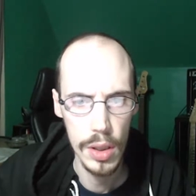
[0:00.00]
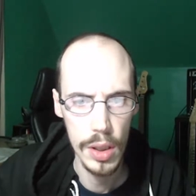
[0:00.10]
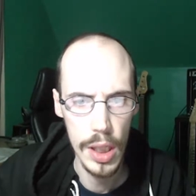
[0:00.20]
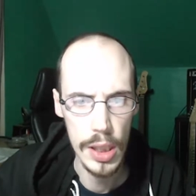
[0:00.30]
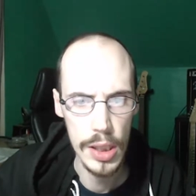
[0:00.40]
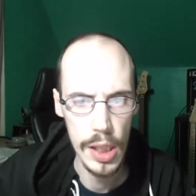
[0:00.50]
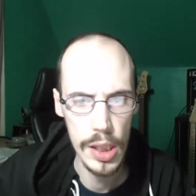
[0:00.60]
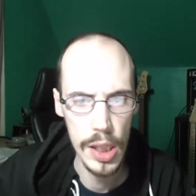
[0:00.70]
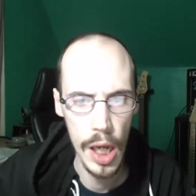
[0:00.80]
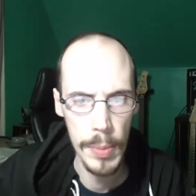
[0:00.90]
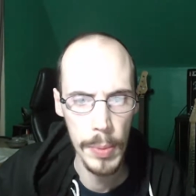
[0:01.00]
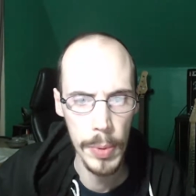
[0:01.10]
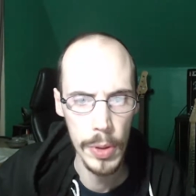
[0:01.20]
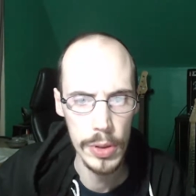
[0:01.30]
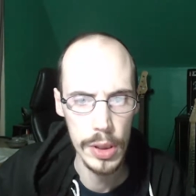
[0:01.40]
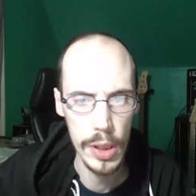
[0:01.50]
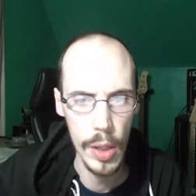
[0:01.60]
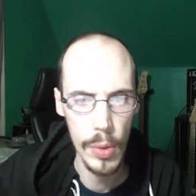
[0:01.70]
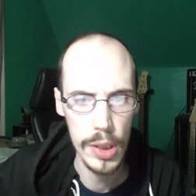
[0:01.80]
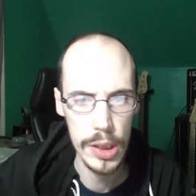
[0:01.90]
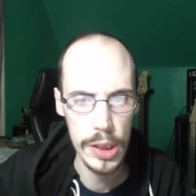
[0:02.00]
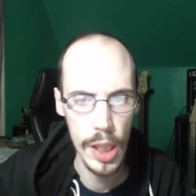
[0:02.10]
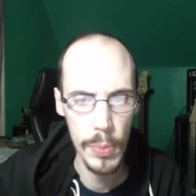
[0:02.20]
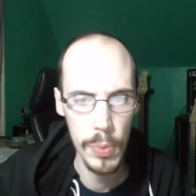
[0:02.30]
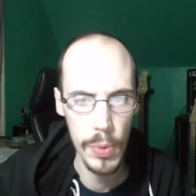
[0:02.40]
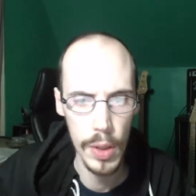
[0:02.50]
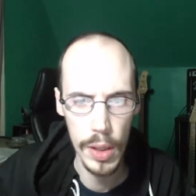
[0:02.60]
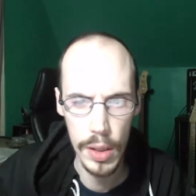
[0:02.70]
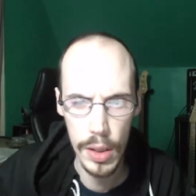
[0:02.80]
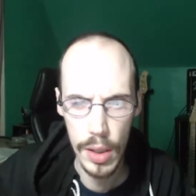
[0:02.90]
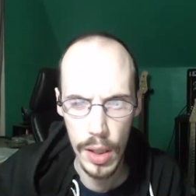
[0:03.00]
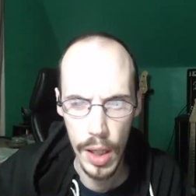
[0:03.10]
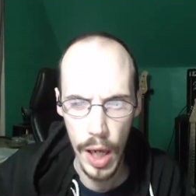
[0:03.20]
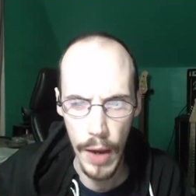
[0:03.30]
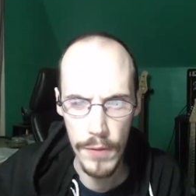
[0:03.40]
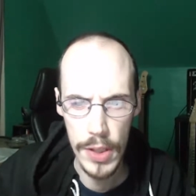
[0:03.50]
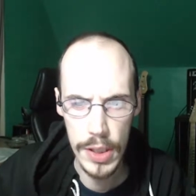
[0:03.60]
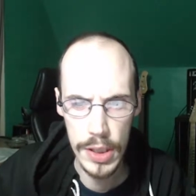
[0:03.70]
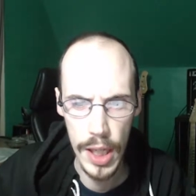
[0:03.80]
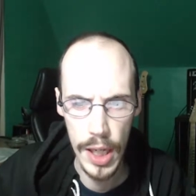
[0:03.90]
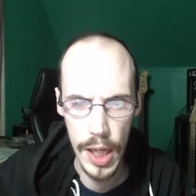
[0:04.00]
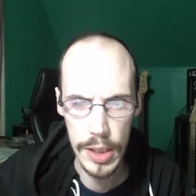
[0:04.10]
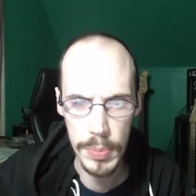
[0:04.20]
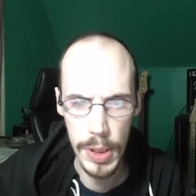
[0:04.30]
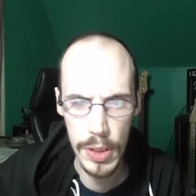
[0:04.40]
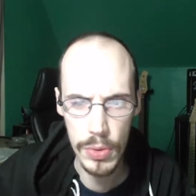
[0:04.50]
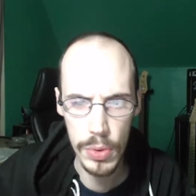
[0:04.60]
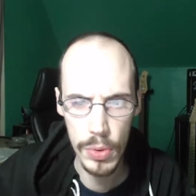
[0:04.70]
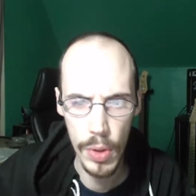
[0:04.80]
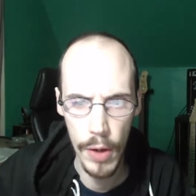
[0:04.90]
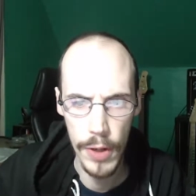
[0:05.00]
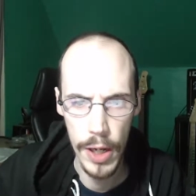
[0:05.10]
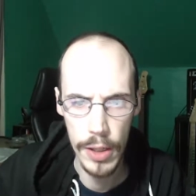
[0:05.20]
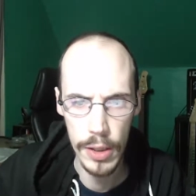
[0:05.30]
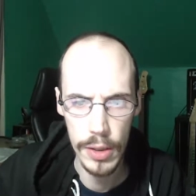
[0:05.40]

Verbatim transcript: he's not the type of person that would accept what I have to say as being true offhand.